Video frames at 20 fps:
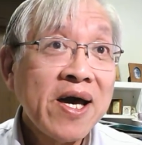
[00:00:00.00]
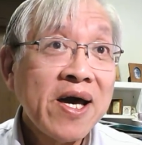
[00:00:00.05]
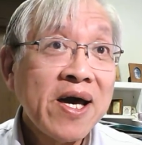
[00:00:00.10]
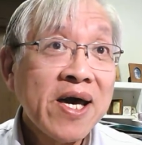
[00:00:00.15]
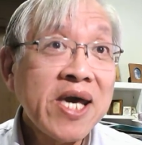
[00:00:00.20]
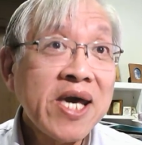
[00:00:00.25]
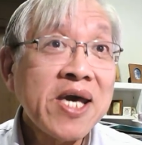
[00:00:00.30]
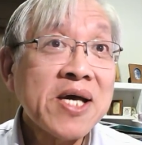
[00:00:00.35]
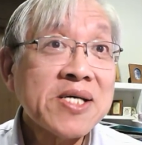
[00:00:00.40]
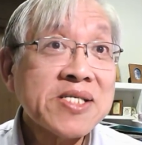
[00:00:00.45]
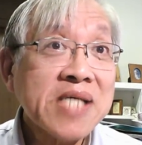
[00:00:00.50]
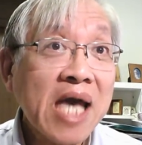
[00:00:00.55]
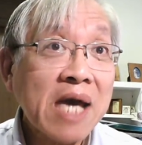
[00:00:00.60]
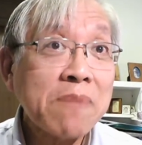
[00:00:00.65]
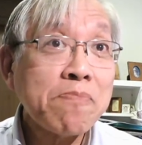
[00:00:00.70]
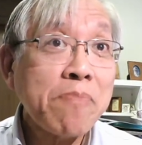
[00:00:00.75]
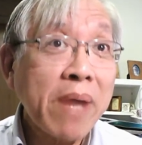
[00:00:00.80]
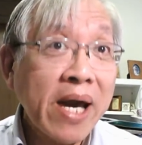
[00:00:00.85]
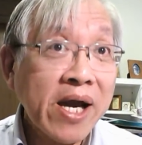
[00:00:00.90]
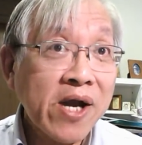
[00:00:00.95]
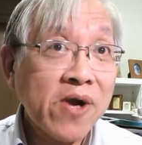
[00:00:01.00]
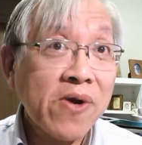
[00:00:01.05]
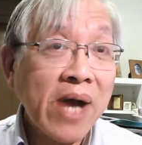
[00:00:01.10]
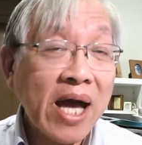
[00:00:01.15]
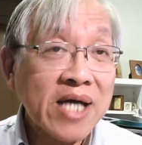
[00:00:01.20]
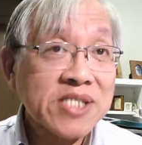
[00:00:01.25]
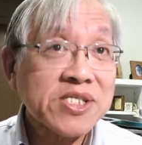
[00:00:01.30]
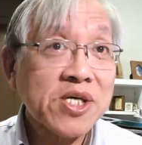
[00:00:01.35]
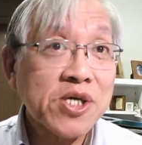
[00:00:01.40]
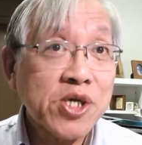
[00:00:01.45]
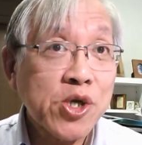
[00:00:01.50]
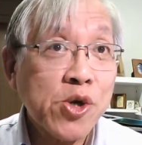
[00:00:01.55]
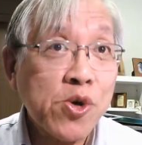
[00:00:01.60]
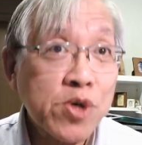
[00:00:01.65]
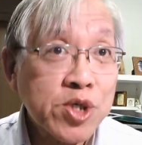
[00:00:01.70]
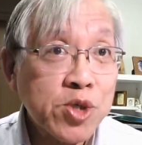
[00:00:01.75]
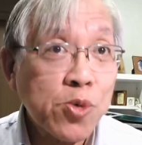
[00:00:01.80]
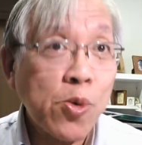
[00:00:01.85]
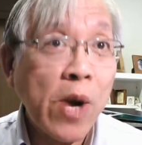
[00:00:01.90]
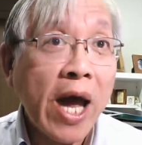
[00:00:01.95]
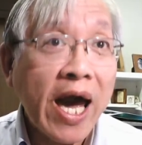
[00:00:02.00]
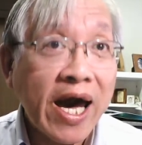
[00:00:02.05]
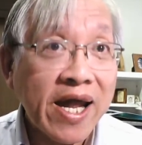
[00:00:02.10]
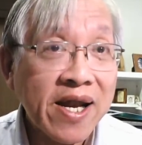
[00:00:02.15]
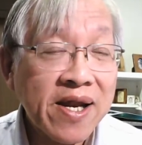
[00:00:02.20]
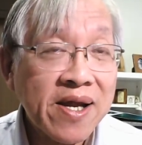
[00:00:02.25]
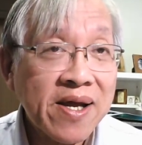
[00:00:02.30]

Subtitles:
He is a beggar as a church rat.